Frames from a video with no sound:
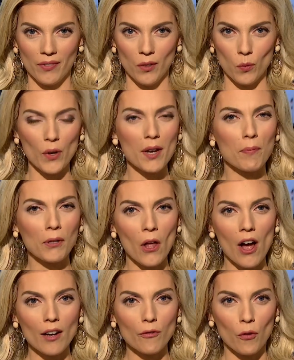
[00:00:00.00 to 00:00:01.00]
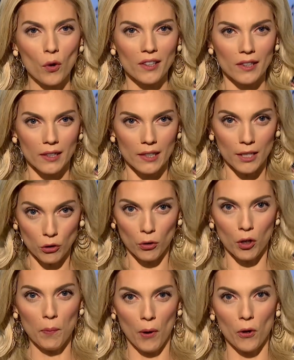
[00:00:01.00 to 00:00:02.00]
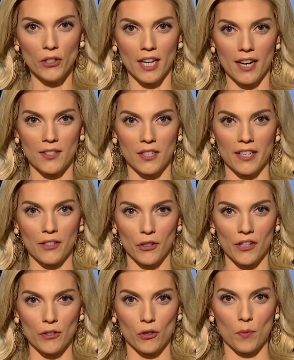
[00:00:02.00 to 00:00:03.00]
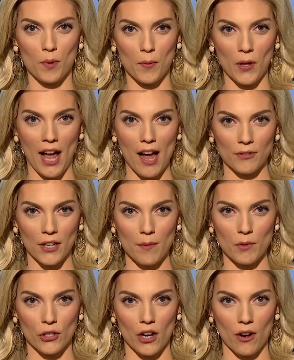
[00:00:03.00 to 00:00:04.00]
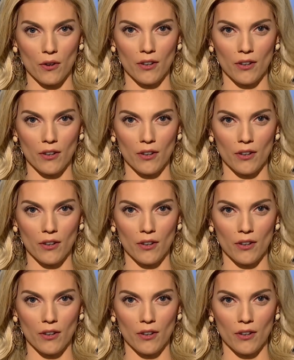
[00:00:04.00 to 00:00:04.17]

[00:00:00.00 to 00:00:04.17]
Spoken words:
we applaud for literal pole dancing during the Super Bowl halftime show.